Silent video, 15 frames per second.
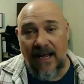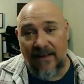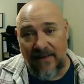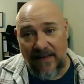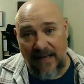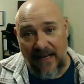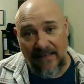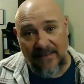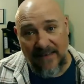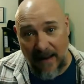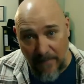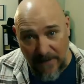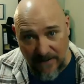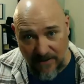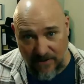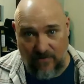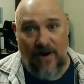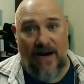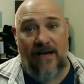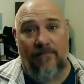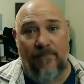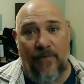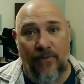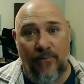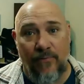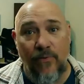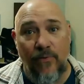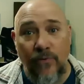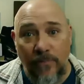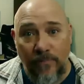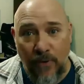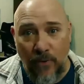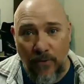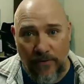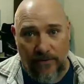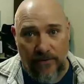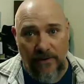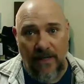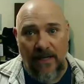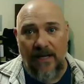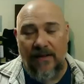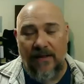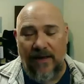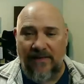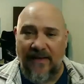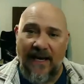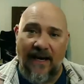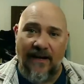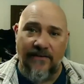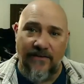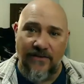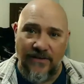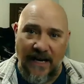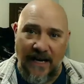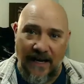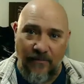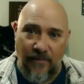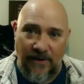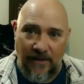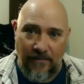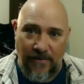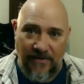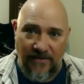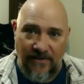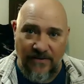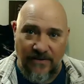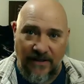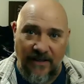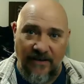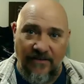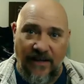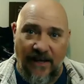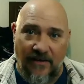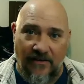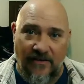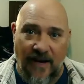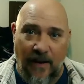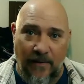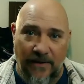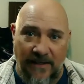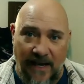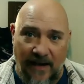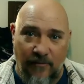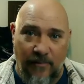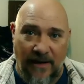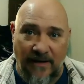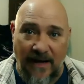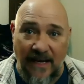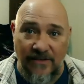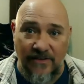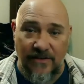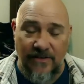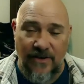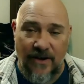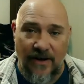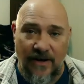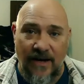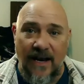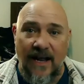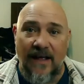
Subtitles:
Then they demonstrate through the portal that they understand what the position is. They understand what the expectations are.